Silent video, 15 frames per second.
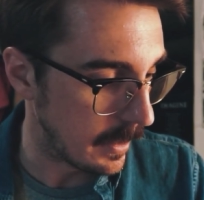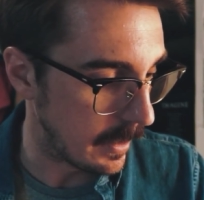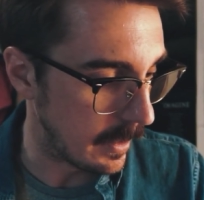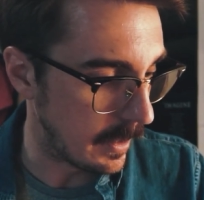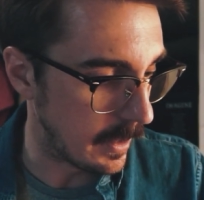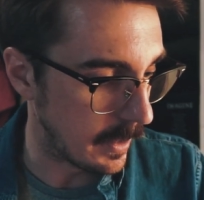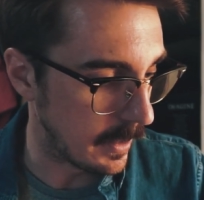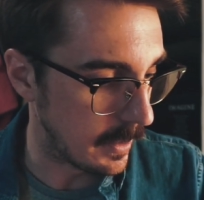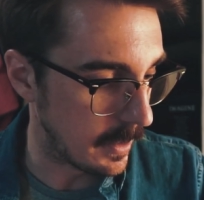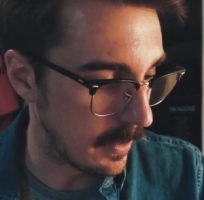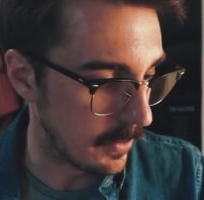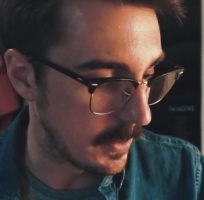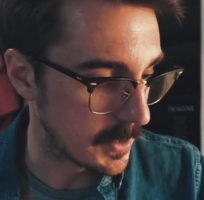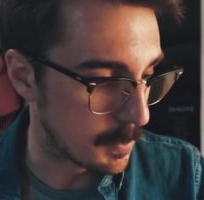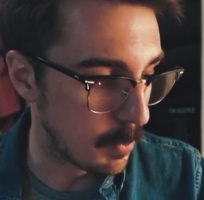in
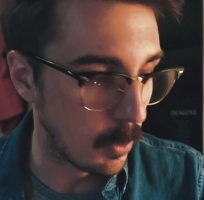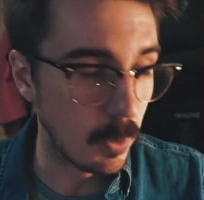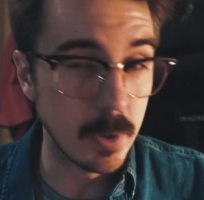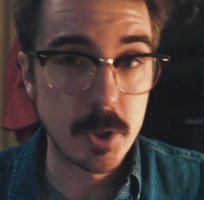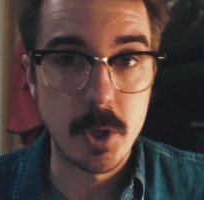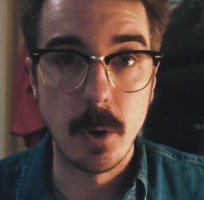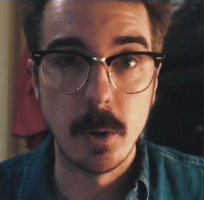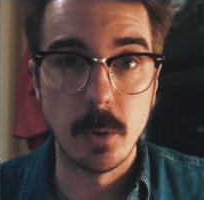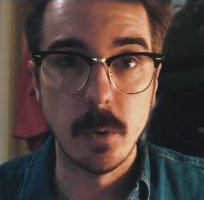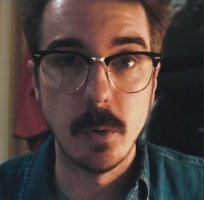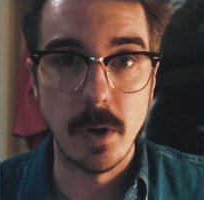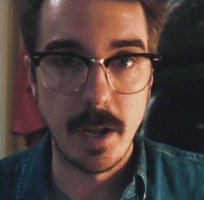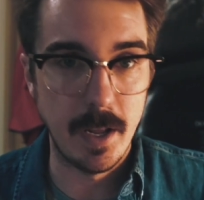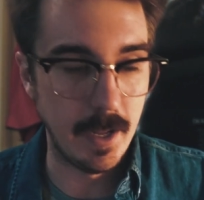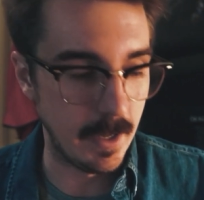this bullet journal
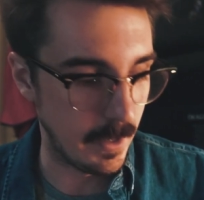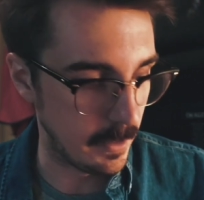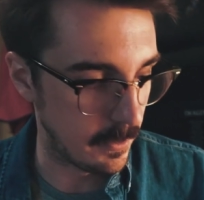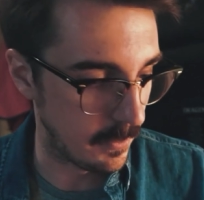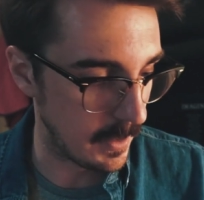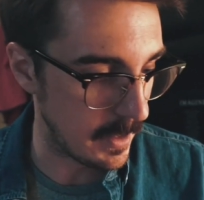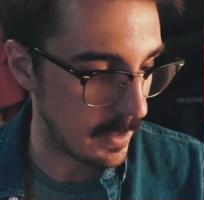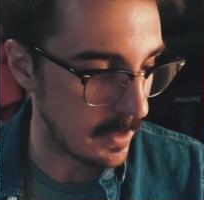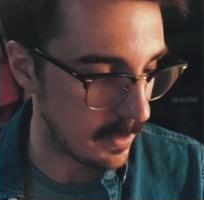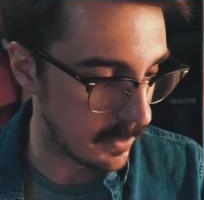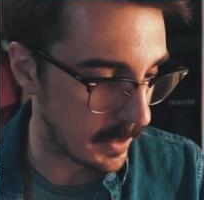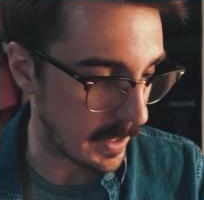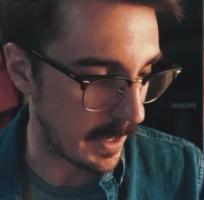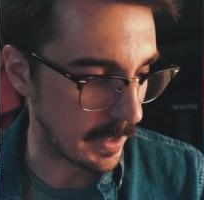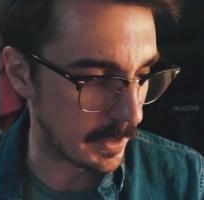and the
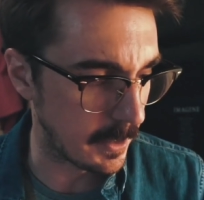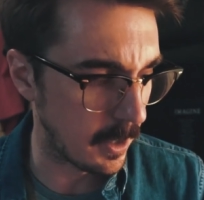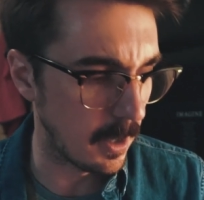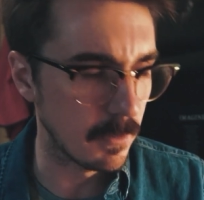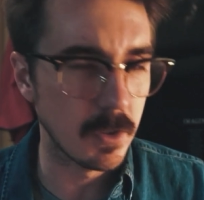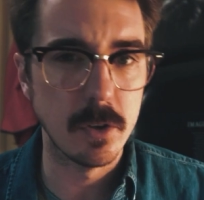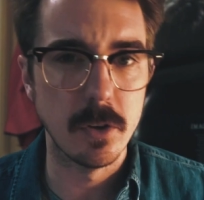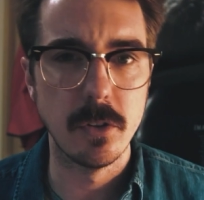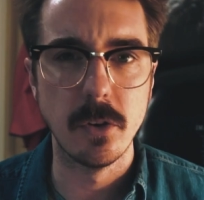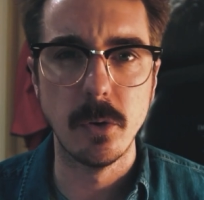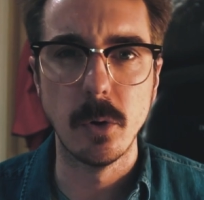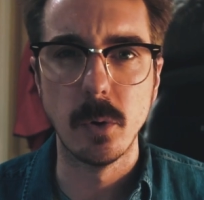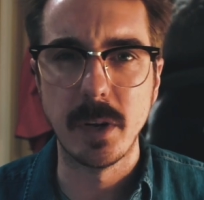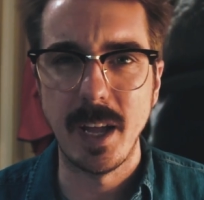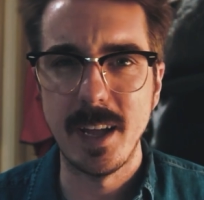kind of cover, the
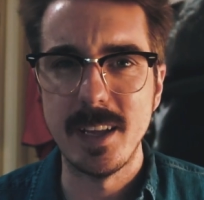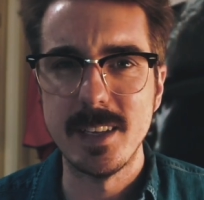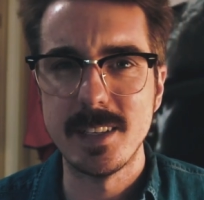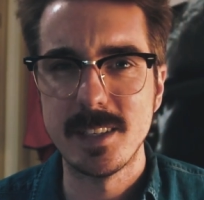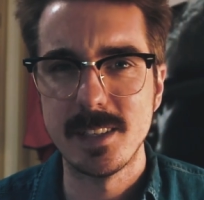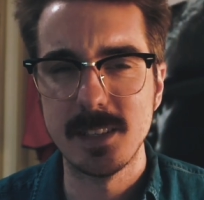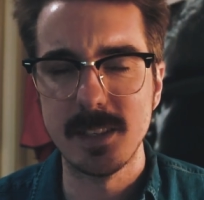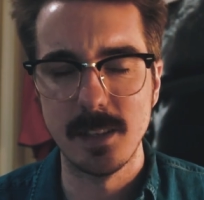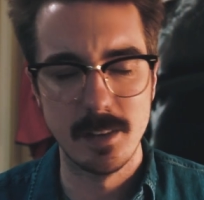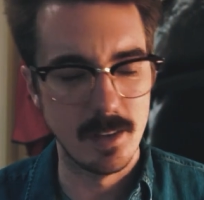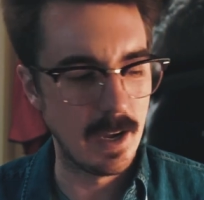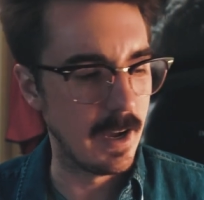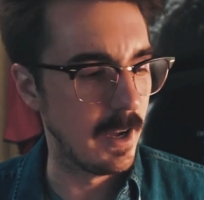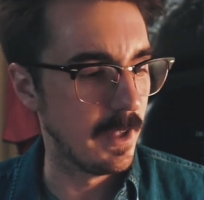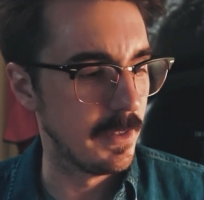little case
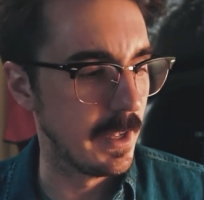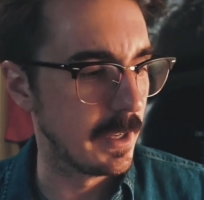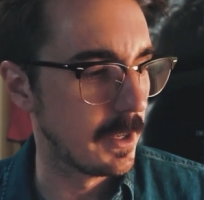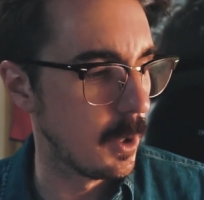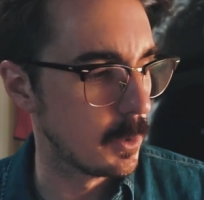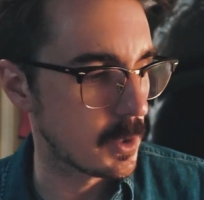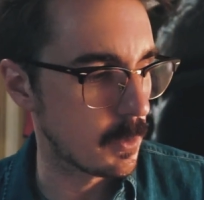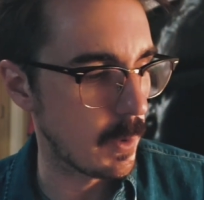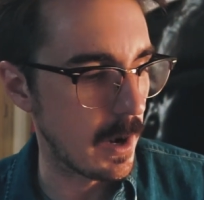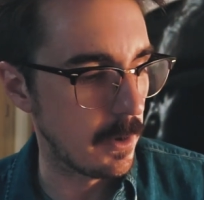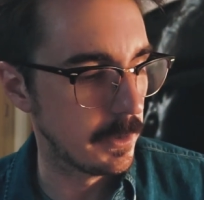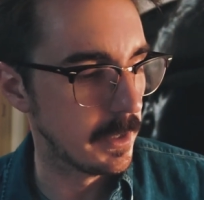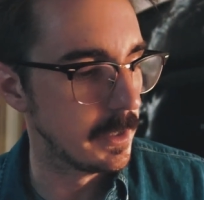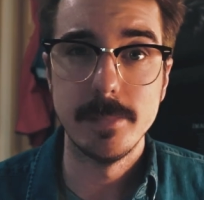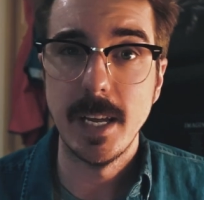that goes
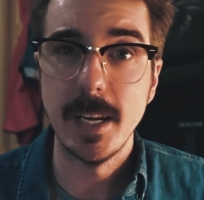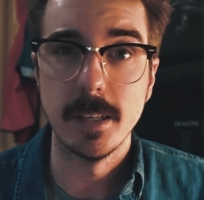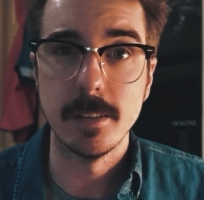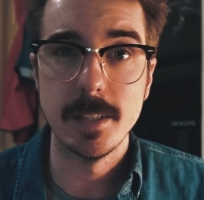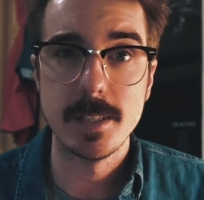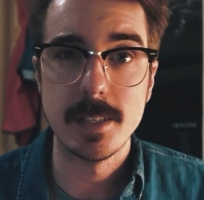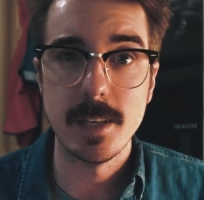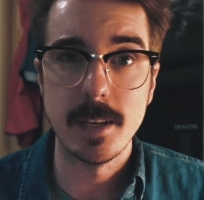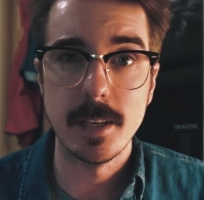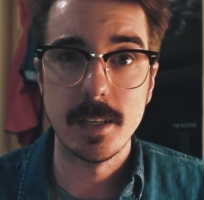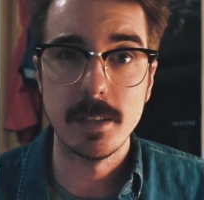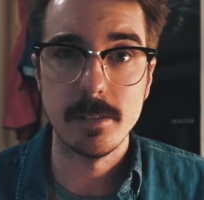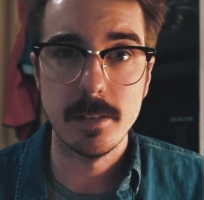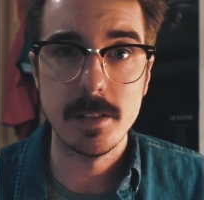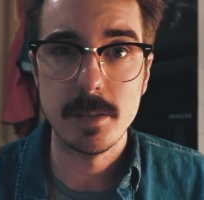around it. Yeah,
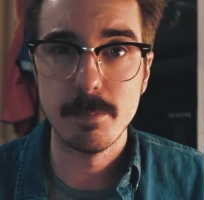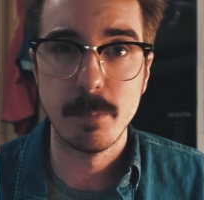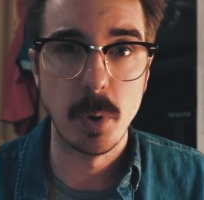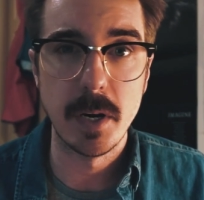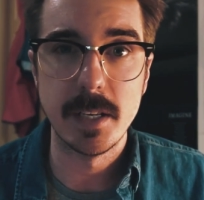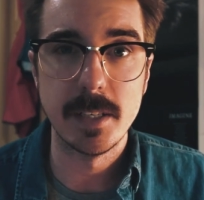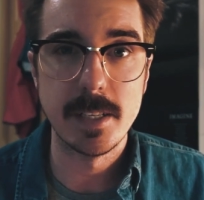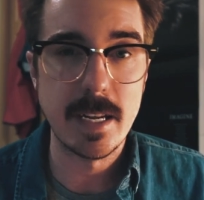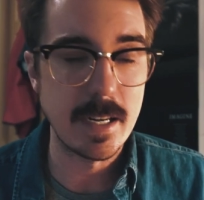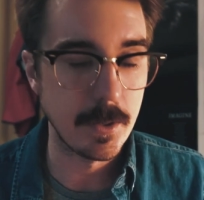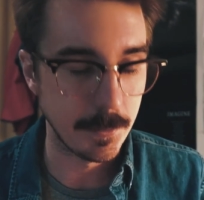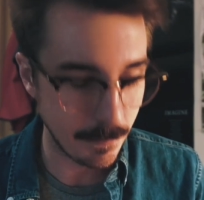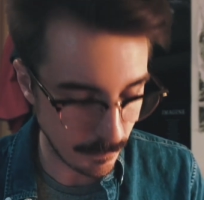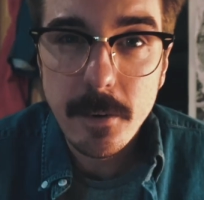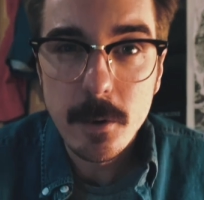let's break it down.
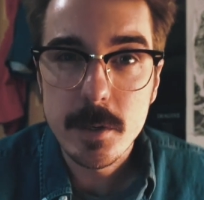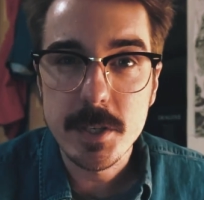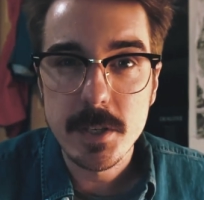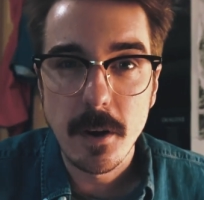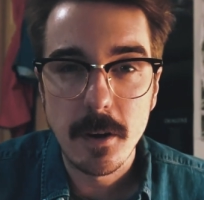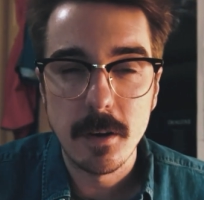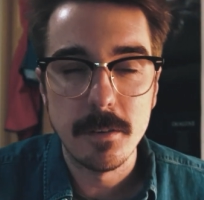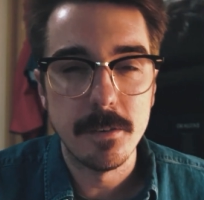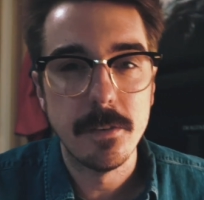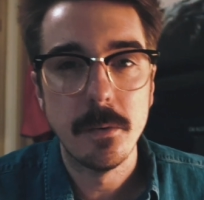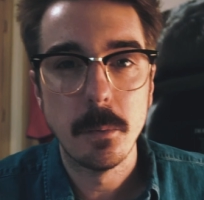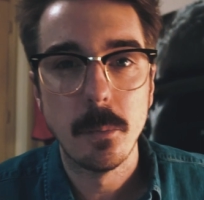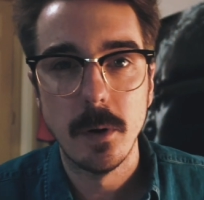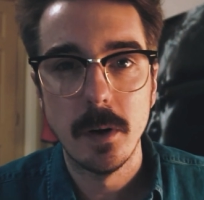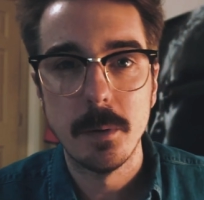First off,
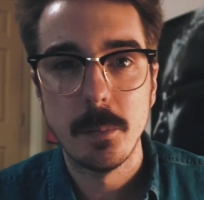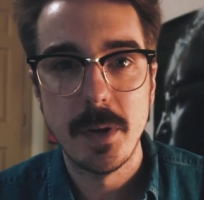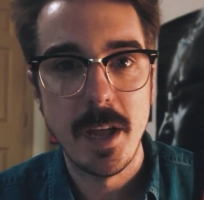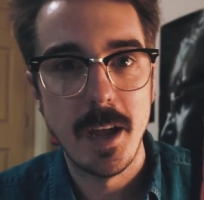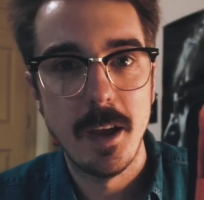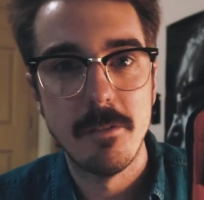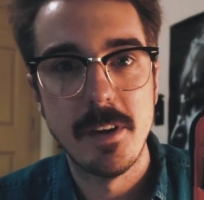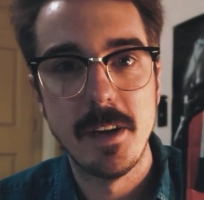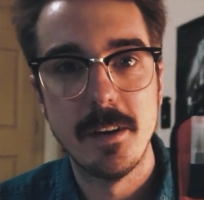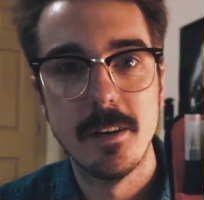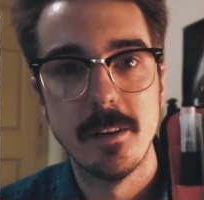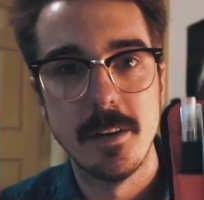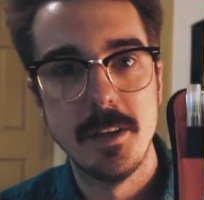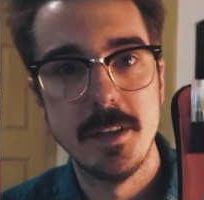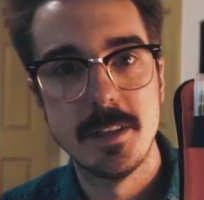what we have here
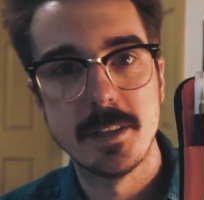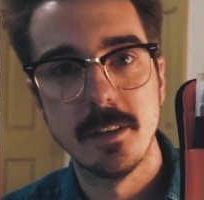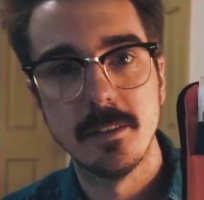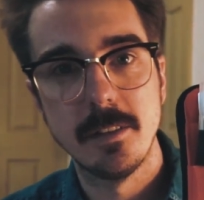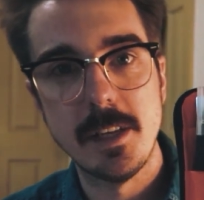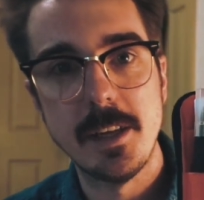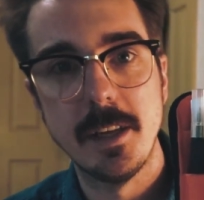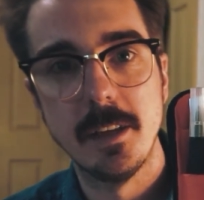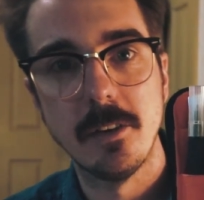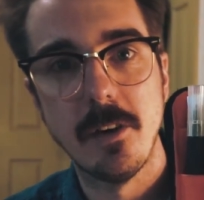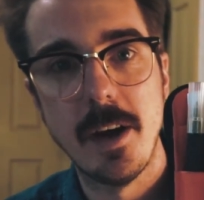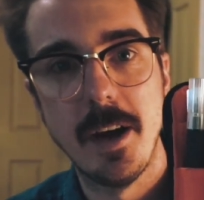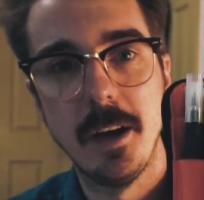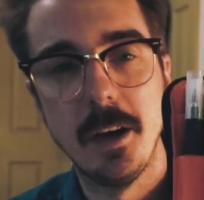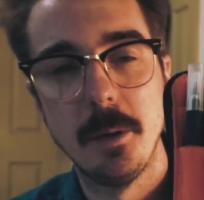is a Lee Hit
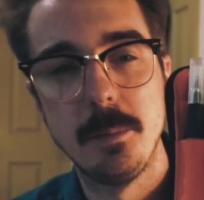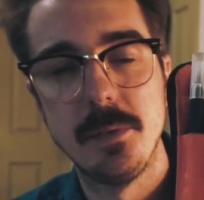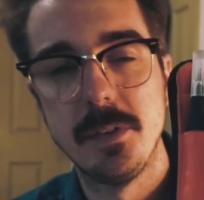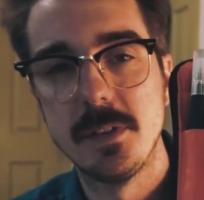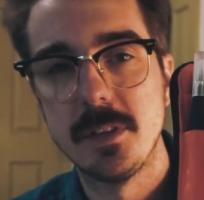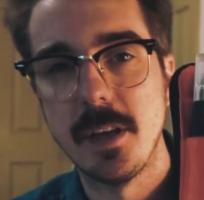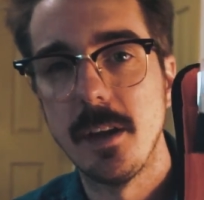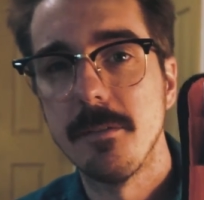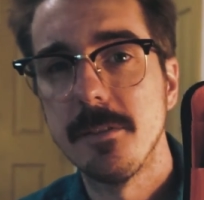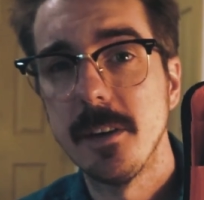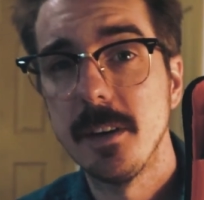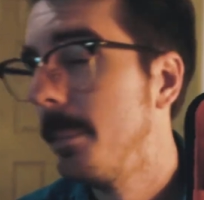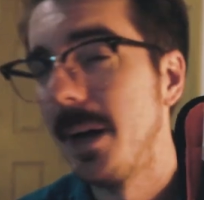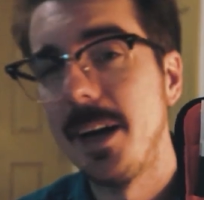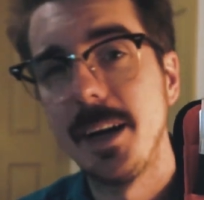Lab
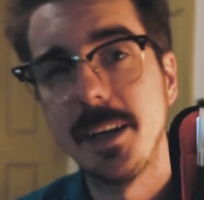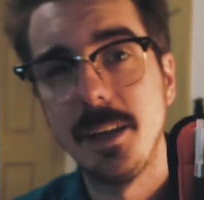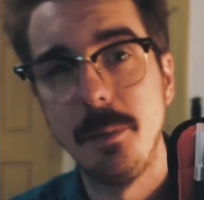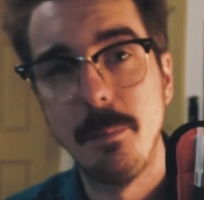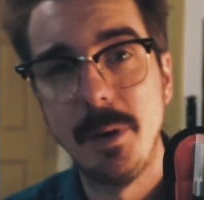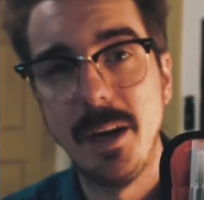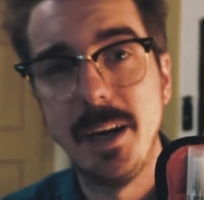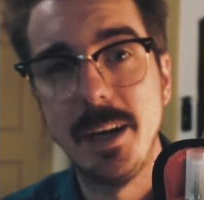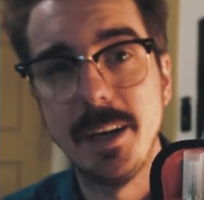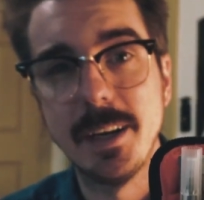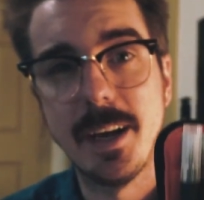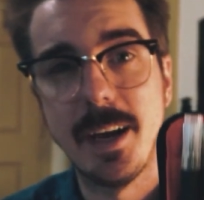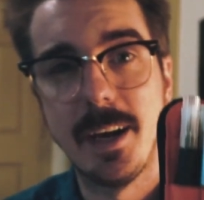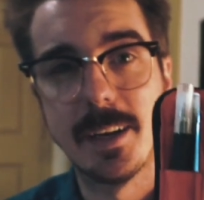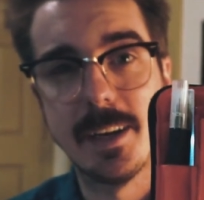Tefa bag in
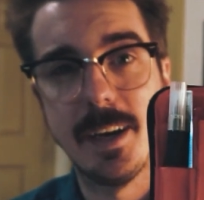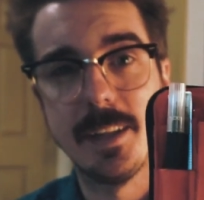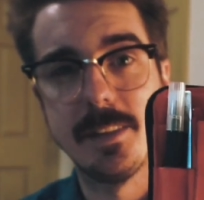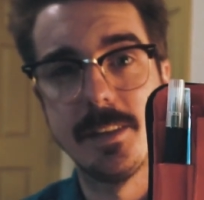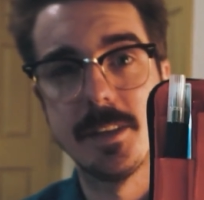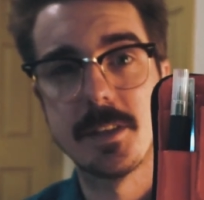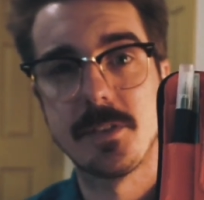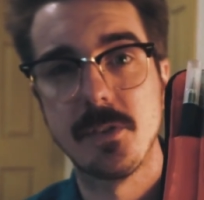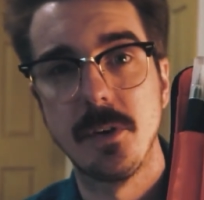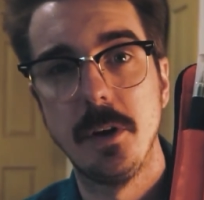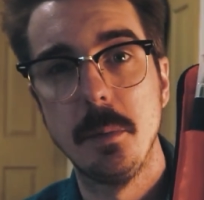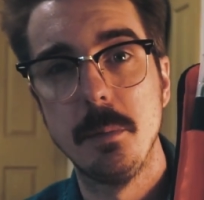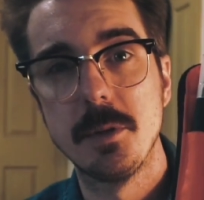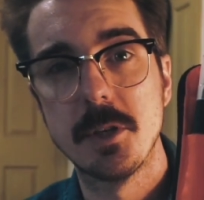bag. I got this from